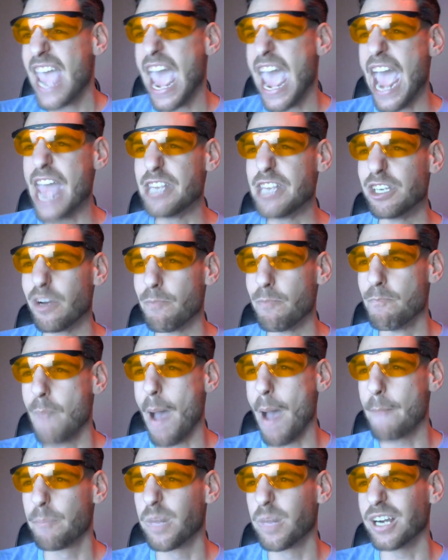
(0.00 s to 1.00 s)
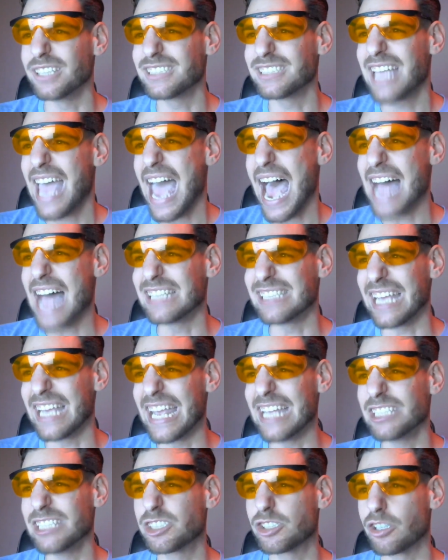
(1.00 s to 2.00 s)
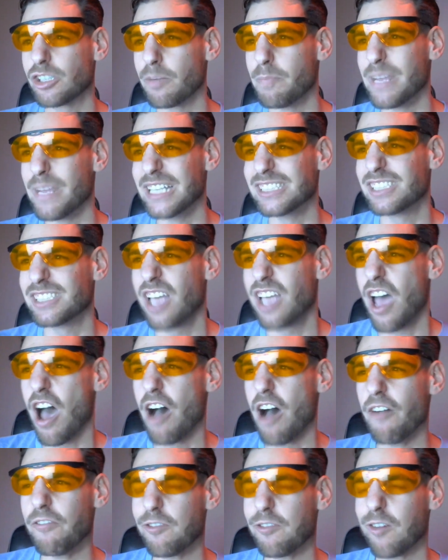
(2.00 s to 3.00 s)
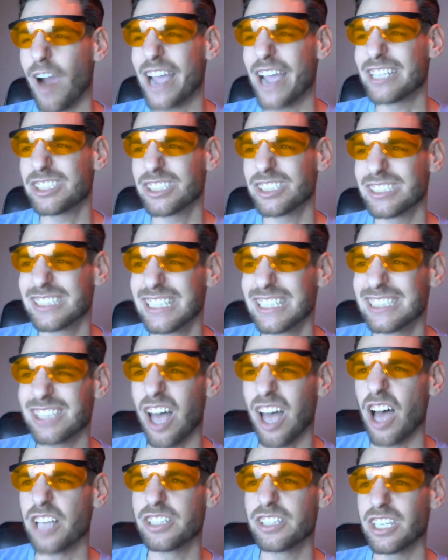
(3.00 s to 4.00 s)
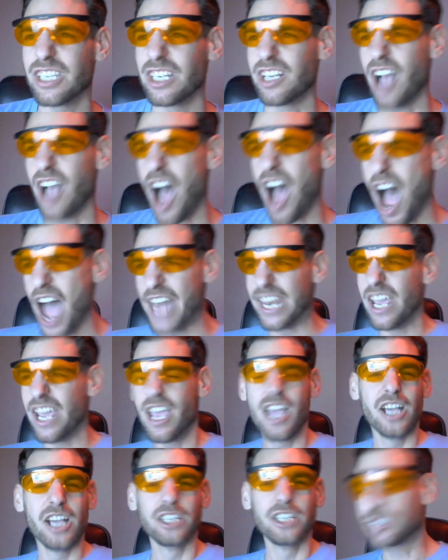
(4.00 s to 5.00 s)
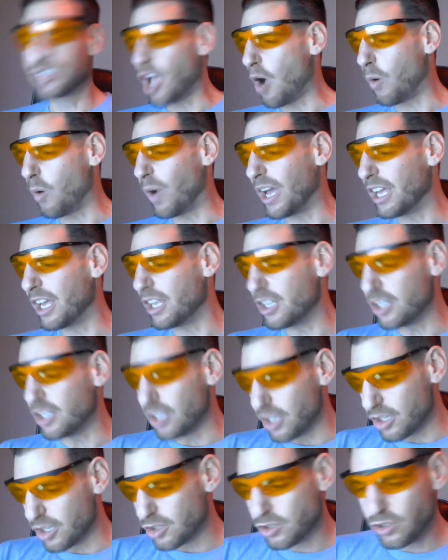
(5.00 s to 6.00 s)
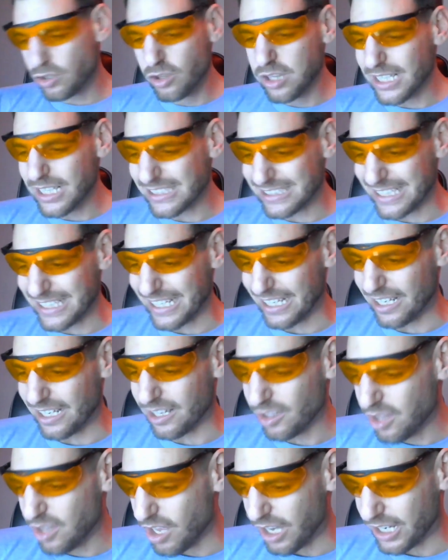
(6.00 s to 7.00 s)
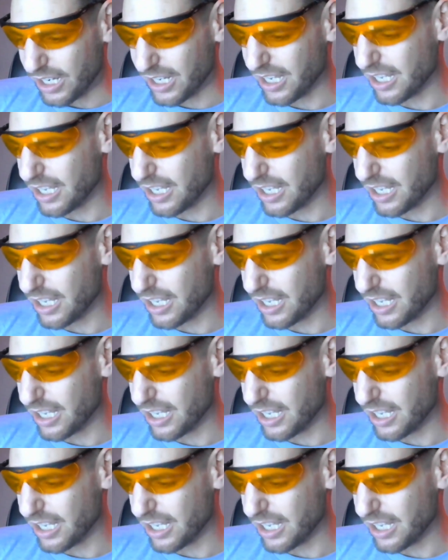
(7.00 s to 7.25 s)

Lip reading: and your members as instruments of righteousness unto God. So, listen, look,